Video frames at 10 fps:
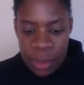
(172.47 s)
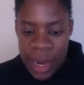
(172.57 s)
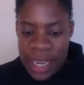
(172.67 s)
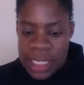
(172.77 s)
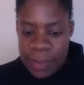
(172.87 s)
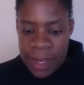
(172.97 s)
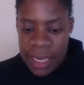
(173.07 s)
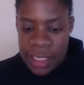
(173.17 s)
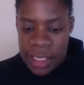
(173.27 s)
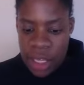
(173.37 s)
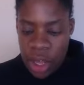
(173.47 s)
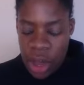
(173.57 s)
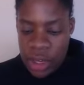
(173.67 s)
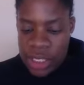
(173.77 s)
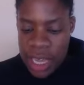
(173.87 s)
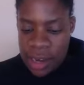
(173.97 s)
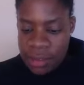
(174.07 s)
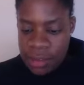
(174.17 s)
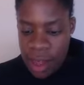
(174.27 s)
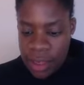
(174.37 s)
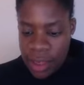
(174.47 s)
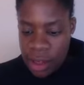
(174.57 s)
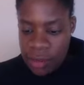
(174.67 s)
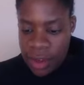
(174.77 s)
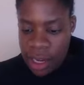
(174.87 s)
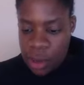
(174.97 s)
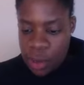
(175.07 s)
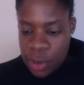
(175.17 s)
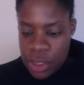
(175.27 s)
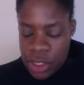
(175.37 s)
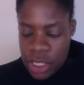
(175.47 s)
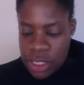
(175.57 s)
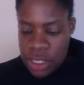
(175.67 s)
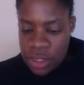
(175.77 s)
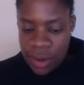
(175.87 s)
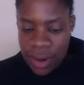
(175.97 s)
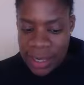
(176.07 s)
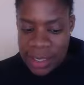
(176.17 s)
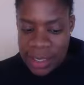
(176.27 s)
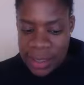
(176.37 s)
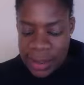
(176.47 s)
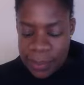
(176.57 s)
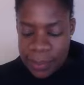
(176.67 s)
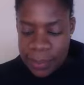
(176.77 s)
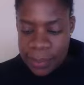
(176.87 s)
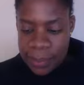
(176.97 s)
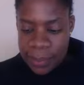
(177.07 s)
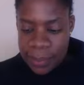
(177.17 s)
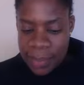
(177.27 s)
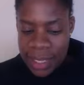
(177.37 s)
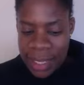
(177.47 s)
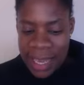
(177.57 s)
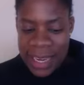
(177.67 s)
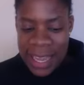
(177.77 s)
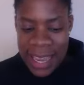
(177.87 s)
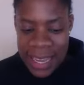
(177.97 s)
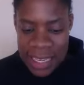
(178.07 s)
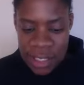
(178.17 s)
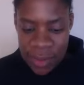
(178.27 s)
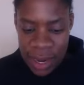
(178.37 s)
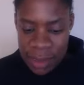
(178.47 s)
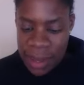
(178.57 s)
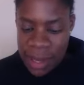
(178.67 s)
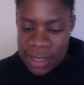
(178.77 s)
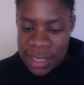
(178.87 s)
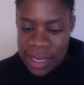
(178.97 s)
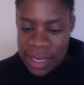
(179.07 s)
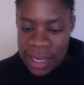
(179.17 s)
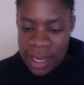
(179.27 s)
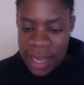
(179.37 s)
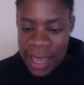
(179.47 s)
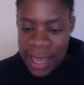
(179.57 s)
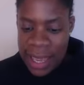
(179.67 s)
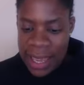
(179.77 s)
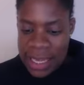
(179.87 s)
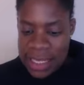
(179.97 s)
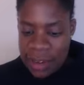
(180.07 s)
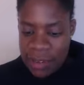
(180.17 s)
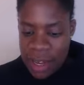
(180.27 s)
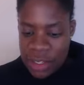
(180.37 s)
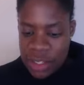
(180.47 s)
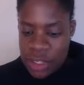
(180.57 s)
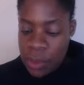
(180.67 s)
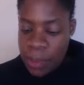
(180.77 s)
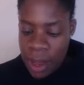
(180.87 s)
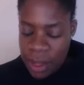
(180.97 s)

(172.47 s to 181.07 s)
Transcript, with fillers: Praise be to the God and Father of our Lord Jesus Christ. In his great mercy, he has given us new